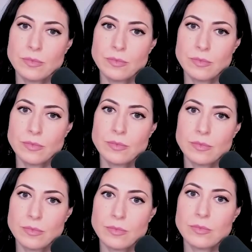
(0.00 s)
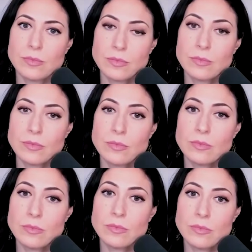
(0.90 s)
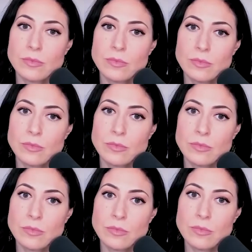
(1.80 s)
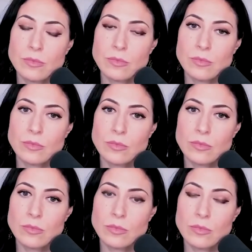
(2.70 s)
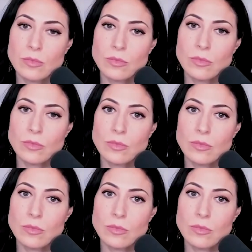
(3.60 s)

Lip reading: This person isn't speaking.